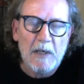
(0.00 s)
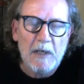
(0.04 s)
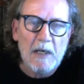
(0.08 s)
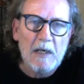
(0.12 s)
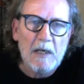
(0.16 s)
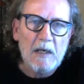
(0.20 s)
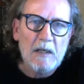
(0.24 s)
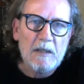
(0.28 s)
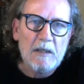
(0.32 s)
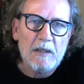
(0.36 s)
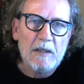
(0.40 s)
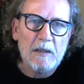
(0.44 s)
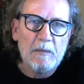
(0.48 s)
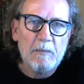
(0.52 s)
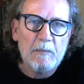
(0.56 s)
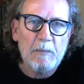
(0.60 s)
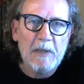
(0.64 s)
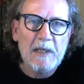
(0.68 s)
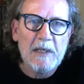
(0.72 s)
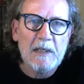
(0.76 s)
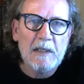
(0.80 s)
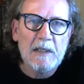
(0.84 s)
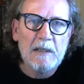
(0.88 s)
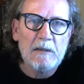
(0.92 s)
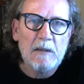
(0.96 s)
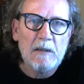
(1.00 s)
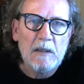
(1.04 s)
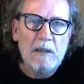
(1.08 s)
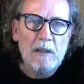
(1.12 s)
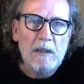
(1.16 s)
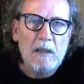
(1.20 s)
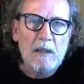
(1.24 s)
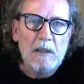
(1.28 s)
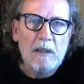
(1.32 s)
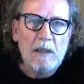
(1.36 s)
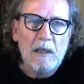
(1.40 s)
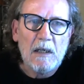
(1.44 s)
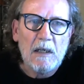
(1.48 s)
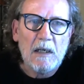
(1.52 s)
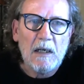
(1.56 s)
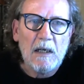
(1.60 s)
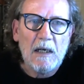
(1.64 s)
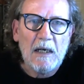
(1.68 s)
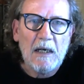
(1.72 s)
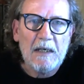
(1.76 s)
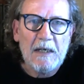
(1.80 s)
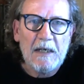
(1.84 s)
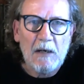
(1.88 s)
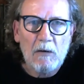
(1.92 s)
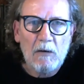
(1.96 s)
that being
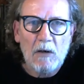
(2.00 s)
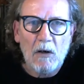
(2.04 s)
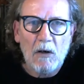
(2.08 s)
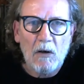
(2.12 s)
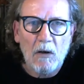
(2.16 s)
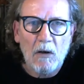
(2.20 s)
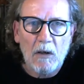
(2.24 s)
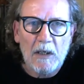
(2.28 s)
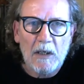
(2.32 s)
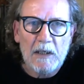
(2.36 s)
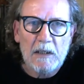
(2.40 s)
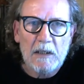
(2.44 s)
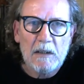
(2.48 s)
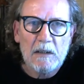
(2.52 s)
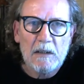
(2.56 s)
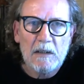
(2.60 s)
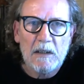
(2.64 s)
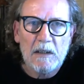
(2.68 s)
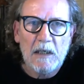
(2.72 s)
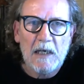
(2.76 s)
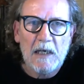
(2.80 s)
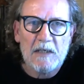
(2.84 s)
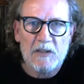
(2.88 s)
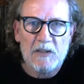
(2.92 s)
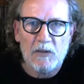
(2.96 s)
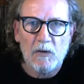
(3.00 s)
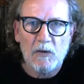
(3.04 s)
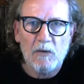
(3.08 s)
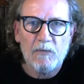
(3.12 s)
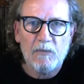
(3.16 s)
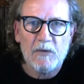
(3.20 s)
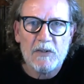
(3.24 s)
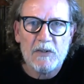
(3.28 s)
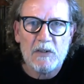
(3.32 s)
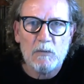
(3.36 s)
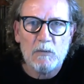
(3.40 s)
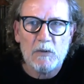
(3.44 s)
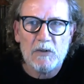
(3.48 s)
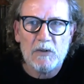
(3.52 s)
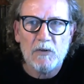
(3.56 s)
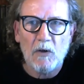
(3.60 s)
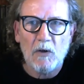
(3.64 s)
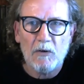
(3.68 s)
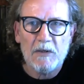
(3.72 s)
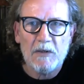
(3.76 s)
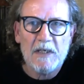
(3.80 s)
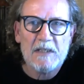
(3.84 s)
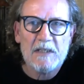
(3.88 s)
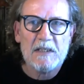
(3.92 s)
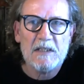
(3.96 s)
an alcoholic as an officer was
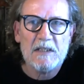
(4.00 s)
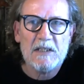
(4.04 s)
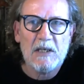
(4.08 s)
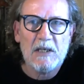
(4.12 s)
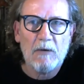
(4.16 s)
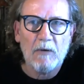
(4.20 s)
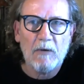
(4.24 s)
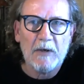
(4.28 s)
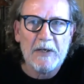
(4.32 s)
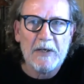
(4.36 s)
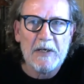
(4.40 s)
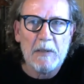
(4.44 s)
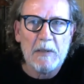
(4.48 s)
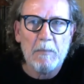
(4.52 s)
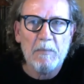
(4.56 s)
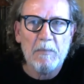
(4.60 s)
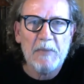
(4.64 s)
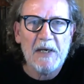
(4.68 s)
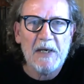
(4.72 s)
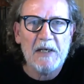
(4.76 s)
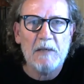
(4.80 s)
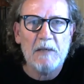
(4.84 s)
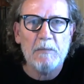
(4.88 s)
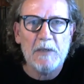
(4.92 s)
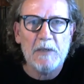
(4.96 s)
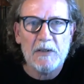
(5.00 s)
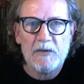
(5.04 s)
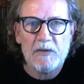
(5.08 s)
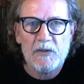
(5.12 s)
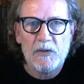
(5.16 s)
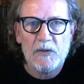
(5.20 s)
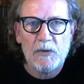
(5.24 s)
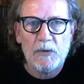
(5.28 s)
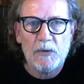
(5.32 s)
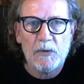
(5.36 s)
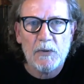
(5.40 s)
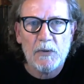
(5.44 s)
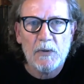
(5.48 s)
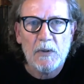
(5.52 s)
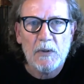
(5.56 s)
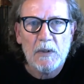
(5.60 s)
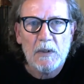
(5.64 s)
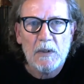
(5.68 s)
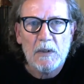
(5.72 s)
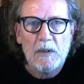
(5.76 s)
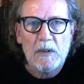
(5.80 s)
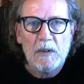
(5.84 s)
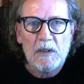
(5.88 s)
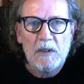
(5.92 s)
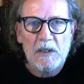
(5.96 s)
not necessarily an impediment to
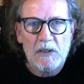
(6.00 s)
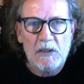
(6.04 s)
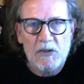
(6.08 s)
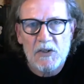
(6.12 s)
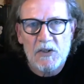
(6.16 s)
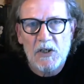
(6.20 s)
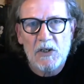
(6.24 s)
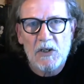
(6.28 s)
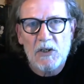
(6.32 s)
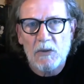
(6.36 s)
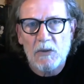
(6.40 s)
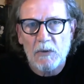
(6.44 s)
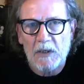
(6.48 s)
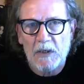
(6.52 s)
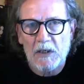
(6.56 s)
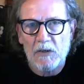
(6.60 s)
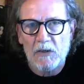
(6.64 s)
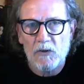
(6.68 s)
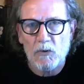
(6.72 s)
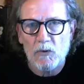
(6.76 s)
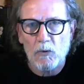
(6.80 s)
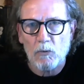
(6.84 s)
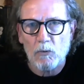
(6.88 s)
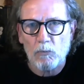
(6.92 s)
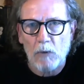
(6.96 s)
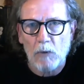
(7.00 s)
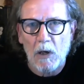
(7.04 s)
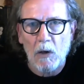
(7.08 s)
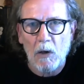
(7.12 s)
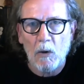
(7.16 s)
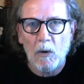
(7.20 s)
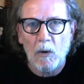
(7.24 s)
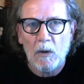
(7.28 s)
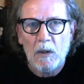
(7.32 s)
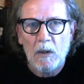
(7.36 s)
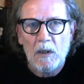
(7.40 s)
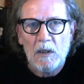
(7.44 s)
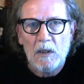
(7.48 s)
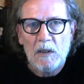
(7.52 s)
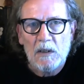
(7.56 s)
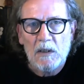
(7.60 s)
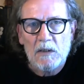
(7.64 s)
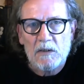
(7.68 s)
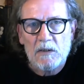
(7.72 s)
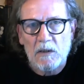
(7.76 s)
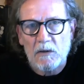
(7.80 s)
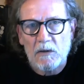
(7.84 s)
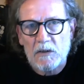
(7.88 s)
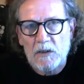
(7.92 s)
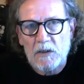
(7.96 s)
continuing in your role.
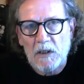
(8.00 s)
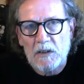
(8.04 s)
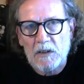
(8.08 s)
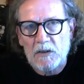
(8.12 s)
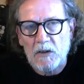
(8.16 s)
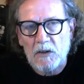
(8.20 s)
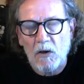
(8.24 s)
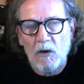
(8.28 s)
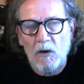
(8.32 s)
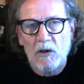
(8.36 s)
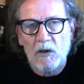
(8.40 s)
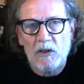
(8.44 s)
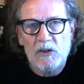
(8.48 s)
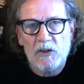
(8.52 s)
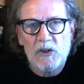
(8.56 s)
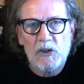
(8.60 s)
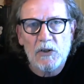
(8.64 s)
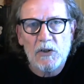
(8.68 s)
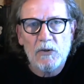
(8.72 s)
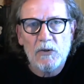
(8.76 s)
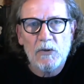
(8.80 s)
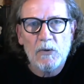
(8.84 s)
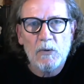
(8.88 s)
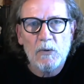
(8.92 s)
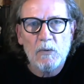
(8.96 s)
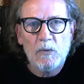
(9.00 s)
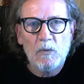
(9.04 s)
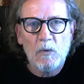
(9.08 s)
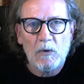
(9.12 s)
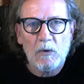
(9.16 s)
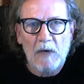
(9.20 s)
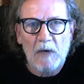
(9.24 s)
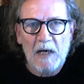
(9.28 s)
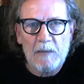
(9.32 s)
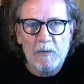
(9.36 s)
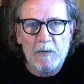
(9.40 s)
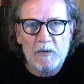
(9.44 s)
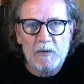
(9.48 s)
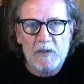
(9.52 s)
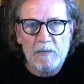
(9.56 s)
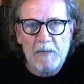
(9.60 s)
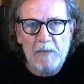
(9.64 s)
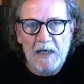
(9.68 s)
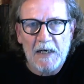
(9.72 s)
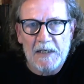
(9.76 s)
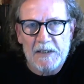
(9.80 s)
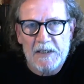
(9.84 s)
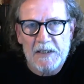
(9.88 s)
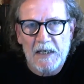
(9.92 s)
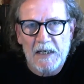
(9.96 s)
So as long as you were able to
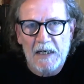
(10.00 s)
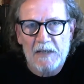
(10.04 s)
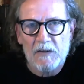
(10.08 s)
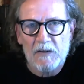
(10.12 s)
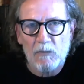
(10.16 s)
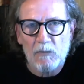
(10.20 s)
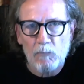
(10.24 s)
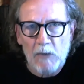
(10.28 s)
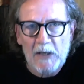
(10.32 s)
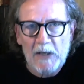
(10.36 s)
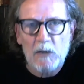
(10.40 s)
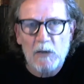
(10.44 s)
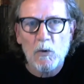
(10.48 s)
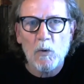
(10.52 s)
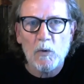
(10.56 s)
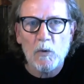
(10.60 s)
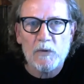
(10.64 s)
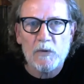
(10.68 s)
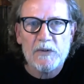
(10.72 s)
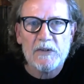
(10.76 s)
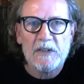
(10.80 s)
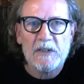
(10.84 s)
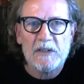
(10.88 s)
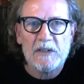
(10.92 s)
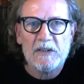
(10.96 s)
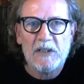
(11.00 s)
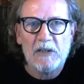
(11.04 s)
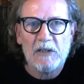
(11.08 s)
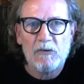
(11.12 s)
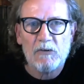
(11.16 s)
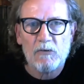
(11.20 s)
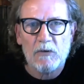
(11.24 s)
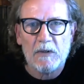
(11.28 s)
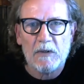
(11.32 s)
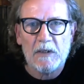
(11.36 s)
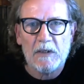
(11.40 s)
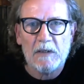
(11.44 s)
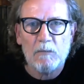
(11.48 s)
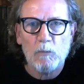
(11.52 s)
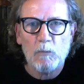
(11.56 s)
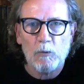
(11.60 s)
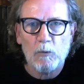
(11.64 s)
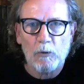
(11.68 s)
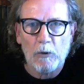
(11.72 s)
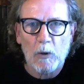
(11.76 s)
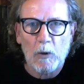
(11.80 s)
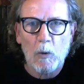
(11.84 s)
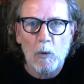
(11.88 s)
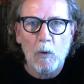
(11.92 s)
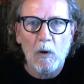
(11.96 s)
maintain the records, etc., that were
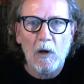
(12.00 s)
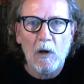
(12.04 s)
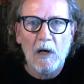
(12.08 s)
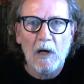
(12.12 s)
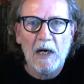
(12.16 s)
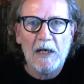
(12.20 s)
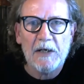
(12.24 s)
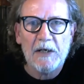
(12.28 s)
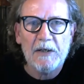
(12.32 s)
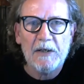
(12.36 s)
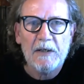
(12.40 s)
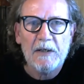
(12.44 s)
required,